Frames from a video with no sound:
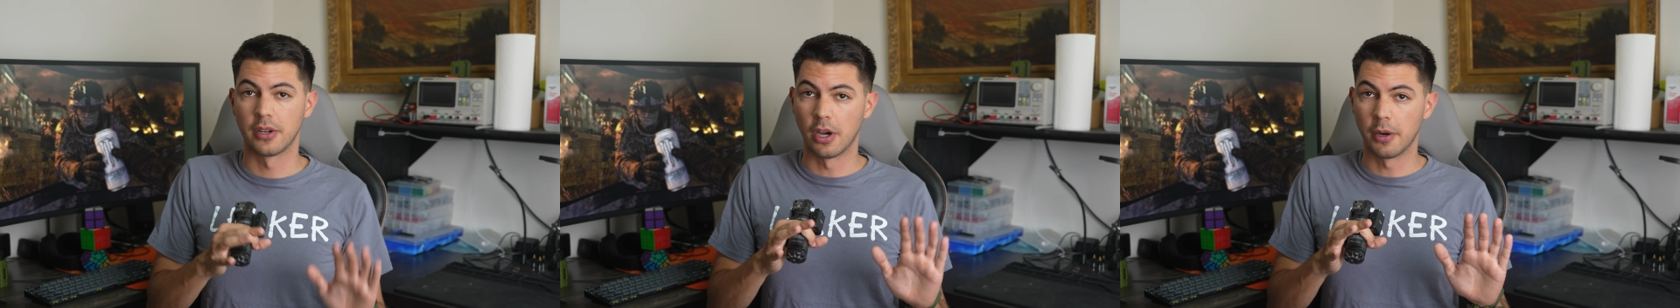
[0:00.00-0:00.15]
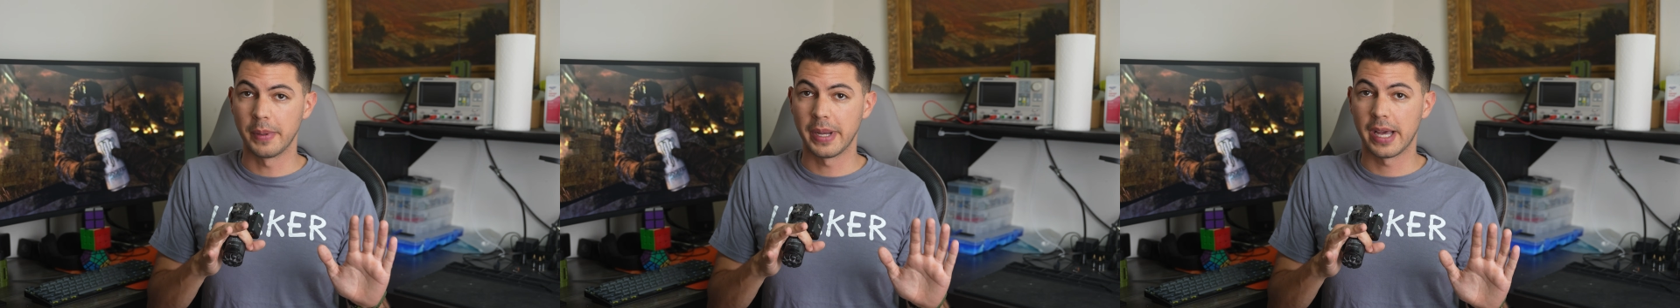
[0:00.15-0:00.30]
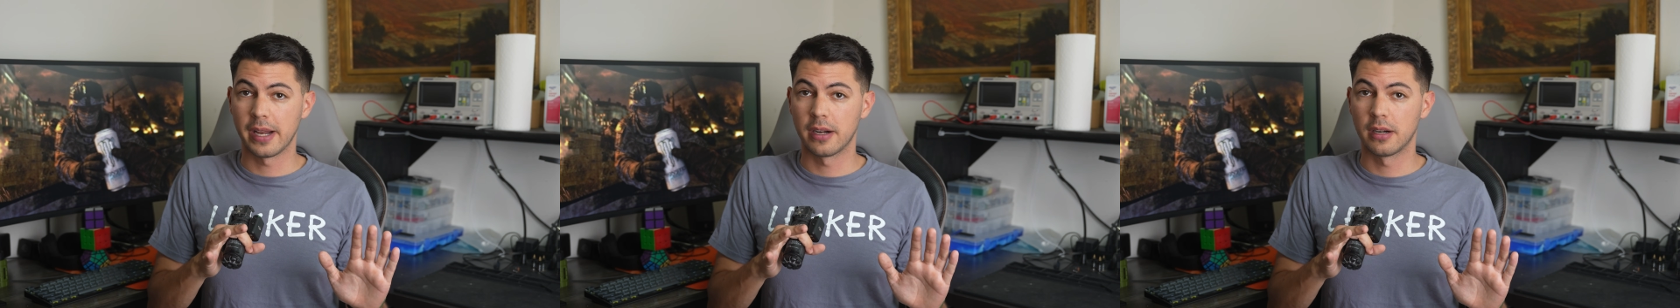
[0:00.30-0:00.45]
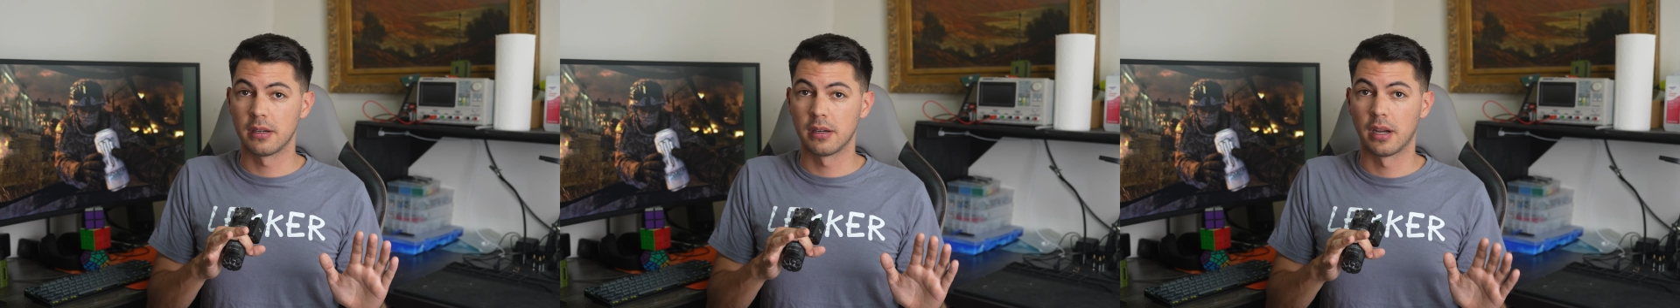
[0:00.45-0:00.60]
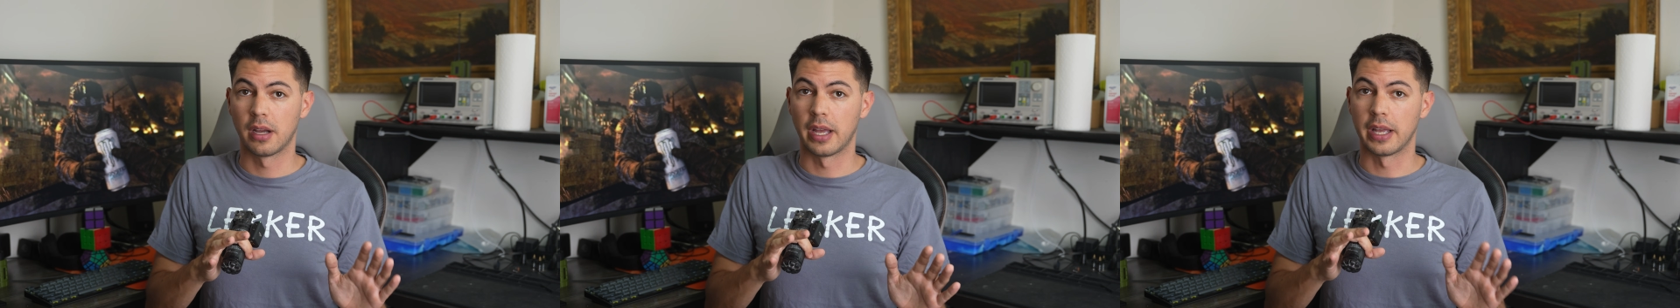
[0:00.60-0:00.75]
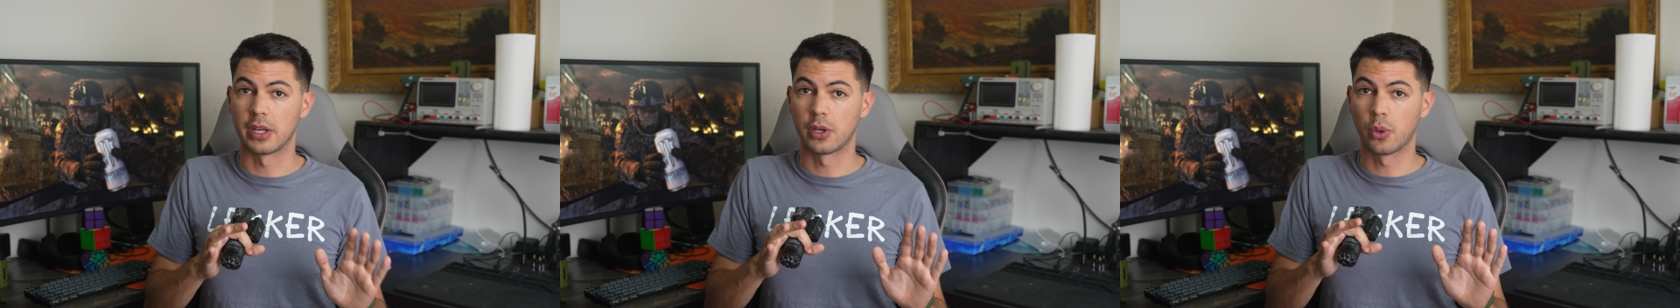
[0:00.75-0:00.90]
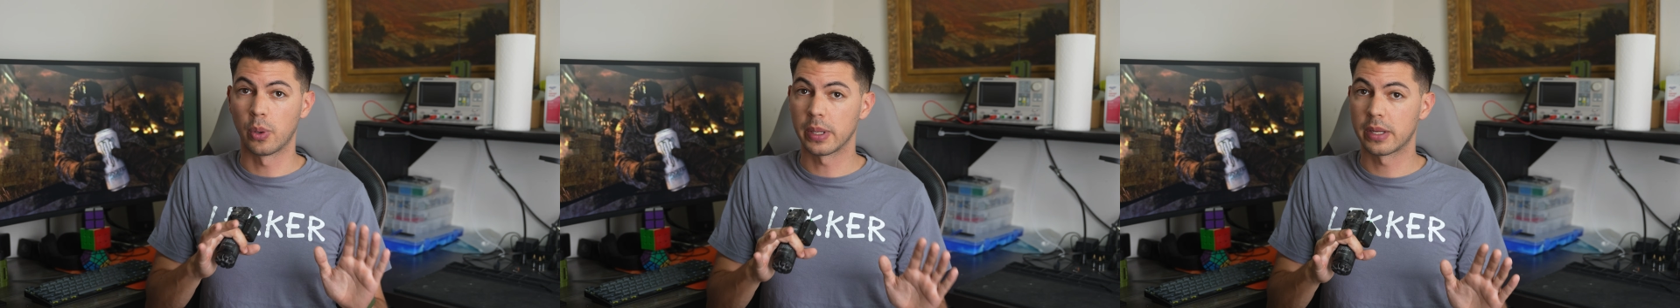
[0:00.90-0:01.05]
No matter,
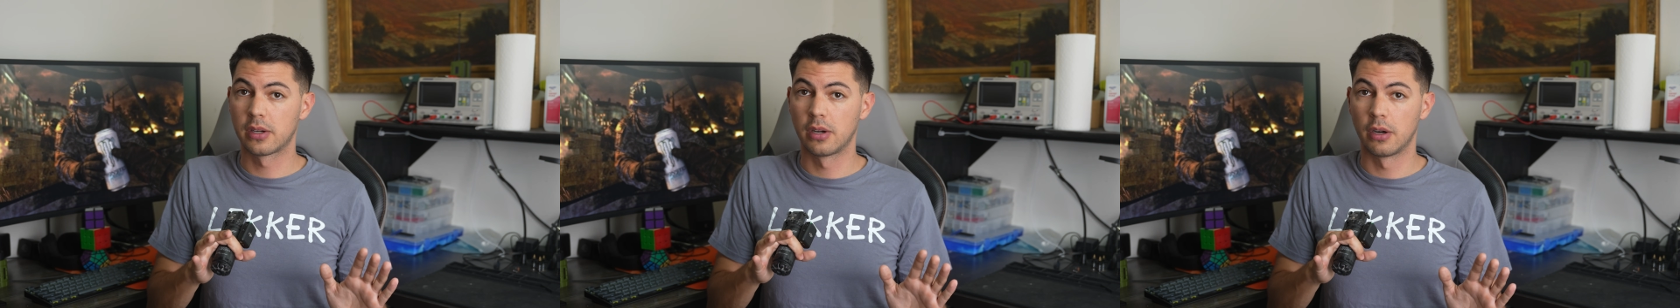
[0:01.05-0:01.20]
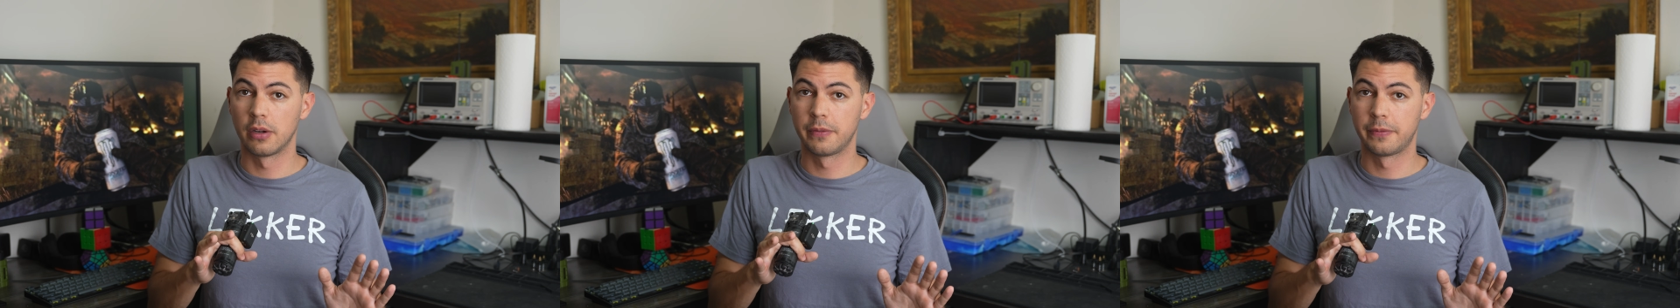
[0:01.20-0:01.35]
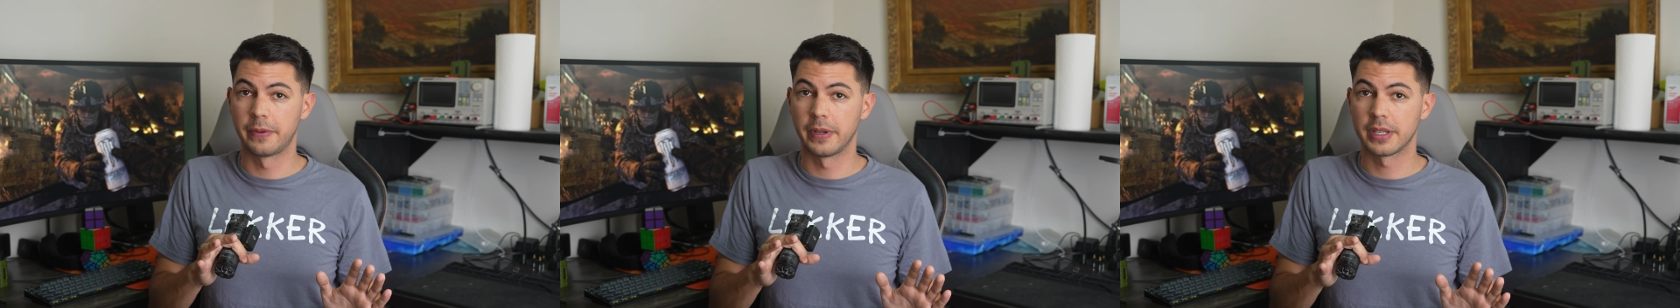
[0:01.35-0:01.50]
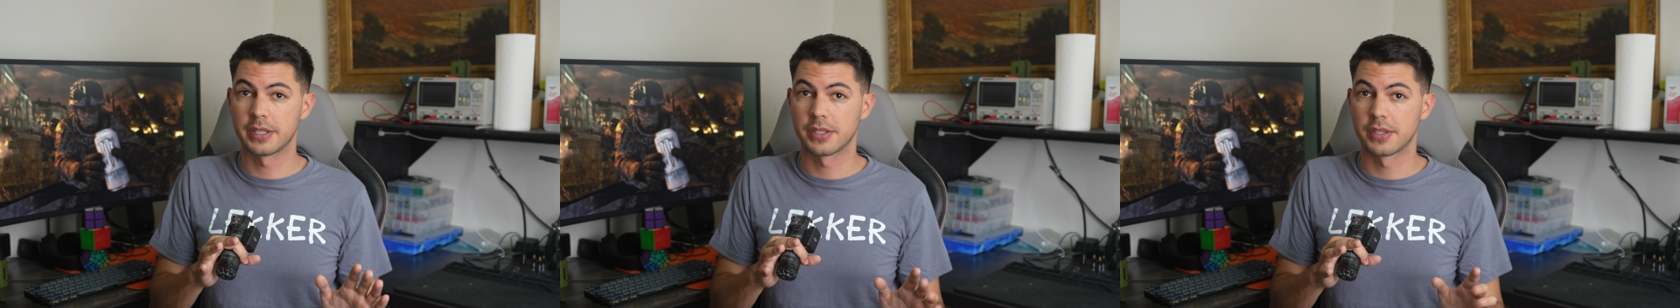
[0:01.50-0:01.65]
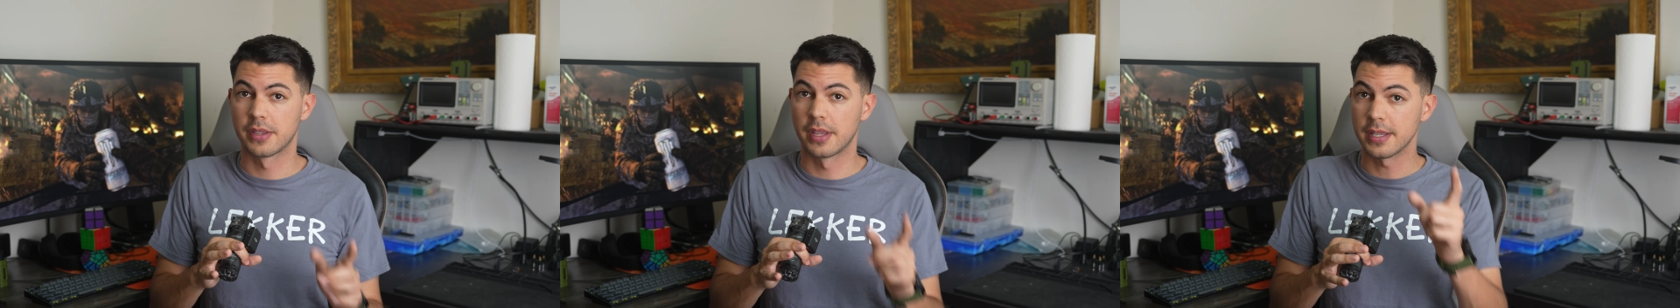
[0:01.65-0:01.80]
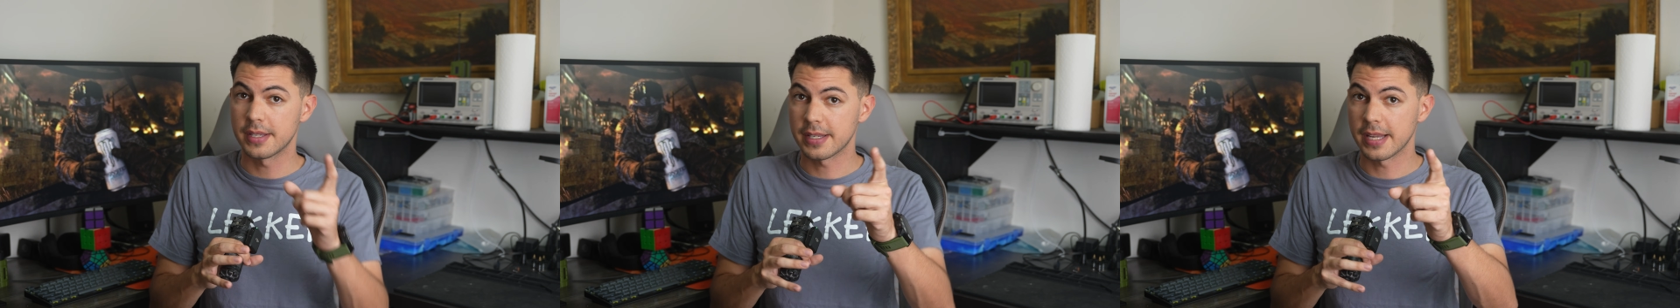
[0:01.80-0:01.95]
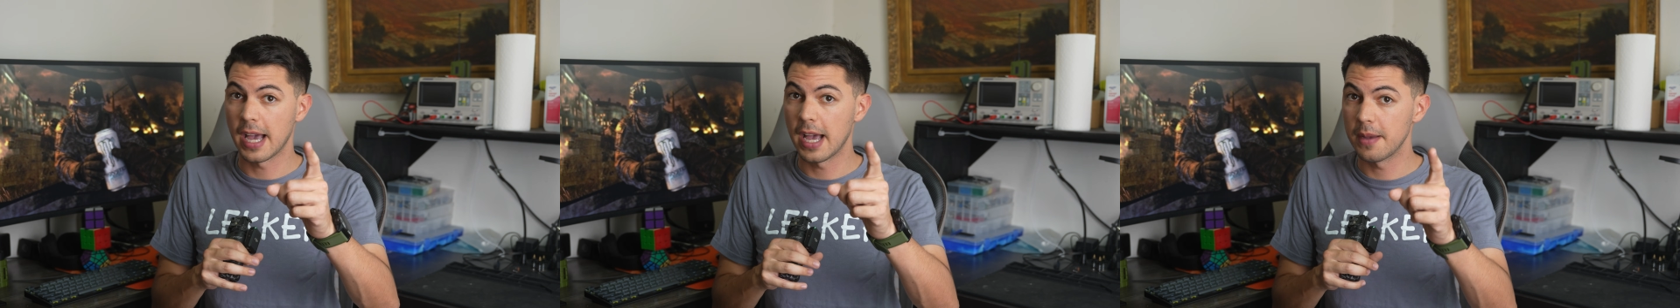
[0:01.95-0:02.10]
a quick code fix.
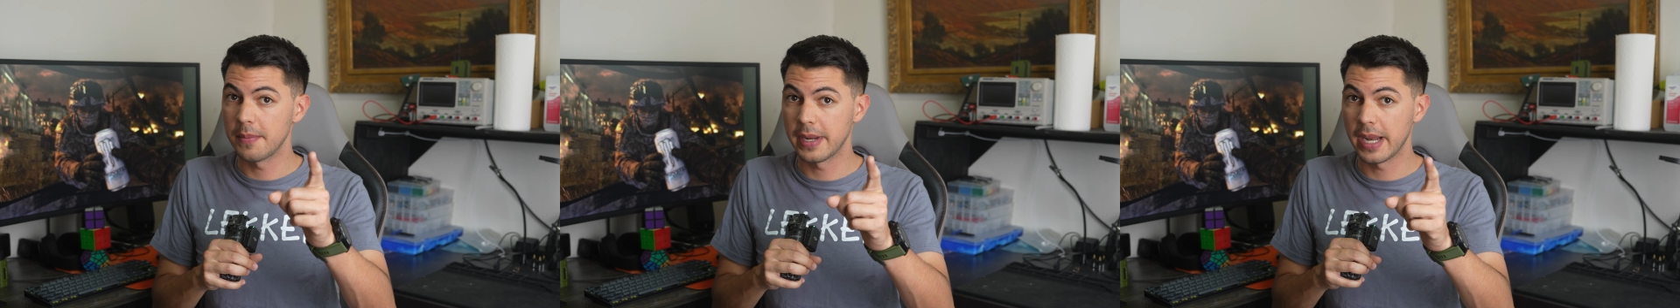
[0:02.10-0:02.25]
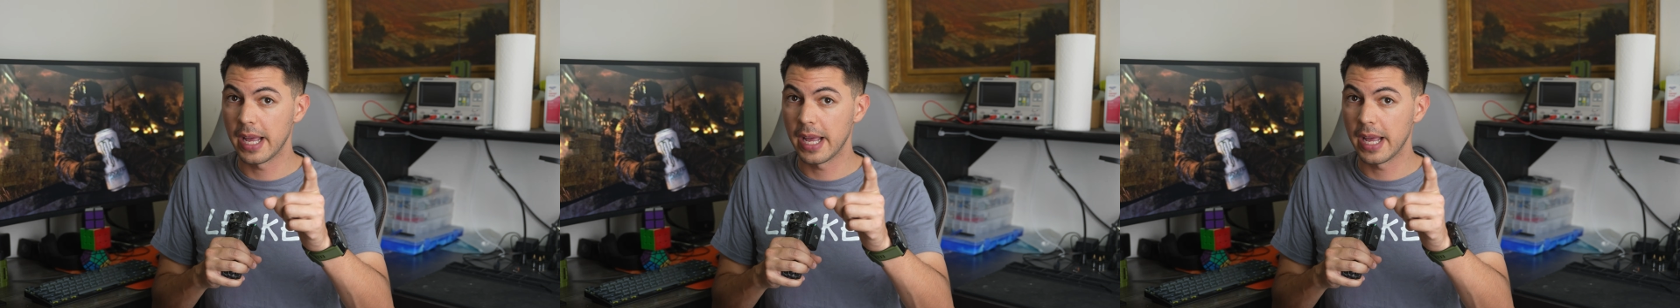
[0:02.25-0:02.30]
This time